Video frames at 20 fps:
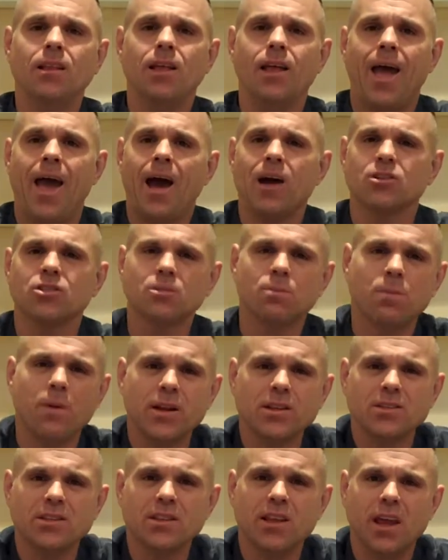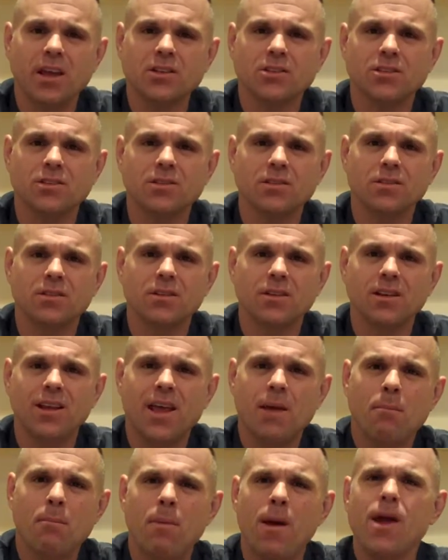How's the presentation?
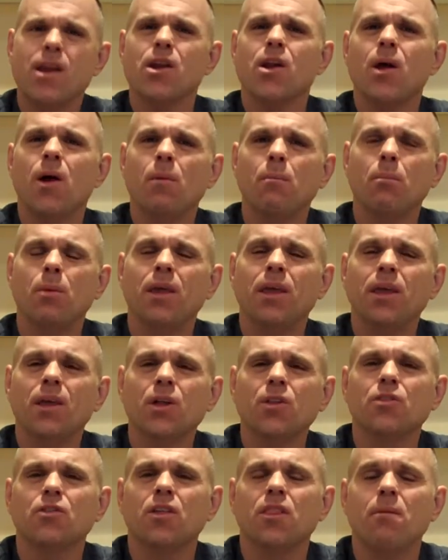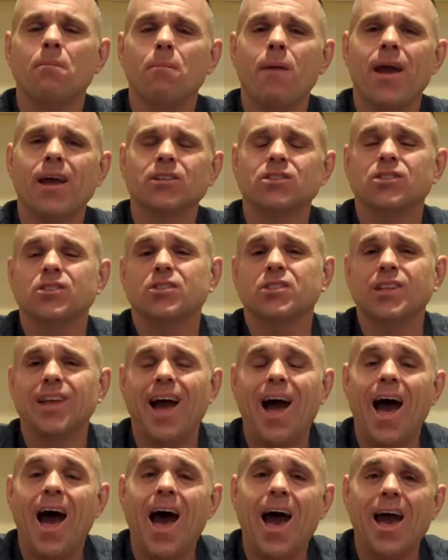It better appeal to the masses. See,
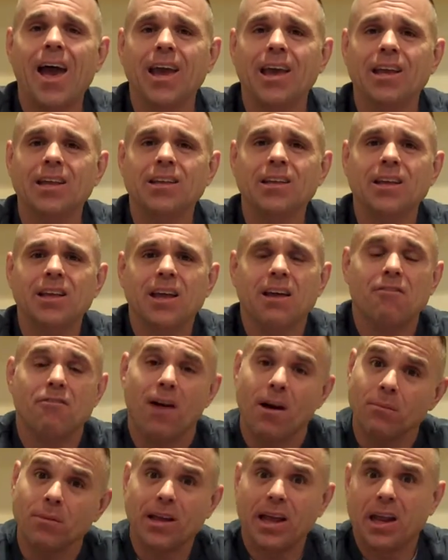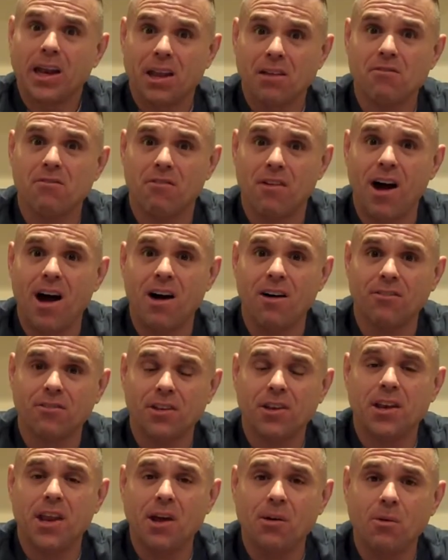I, if I'm going to get involved
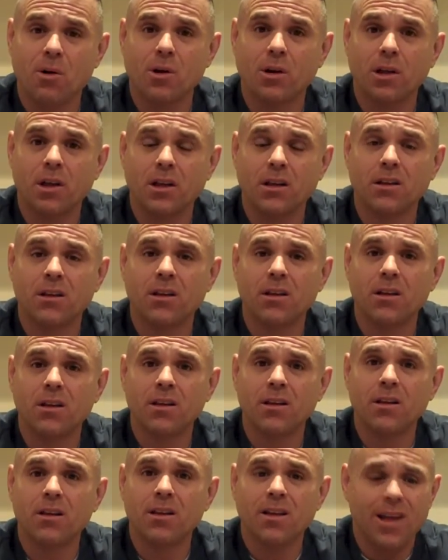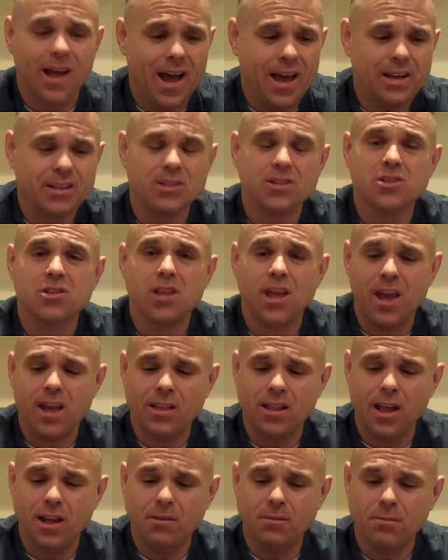in networking, I
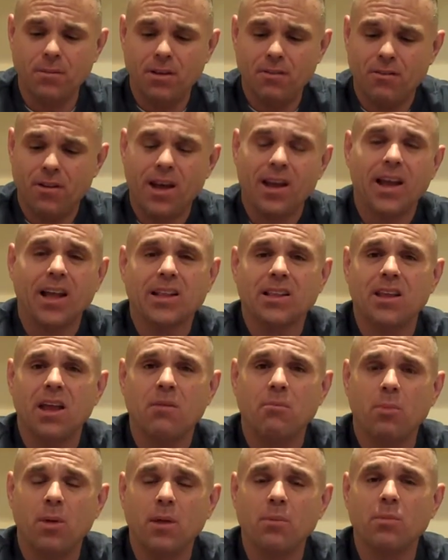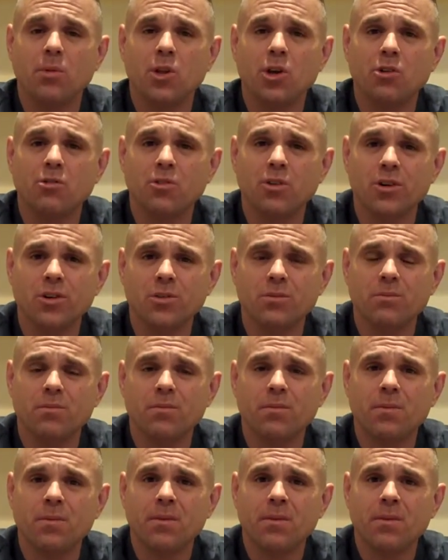understand that if I got ten people in a room,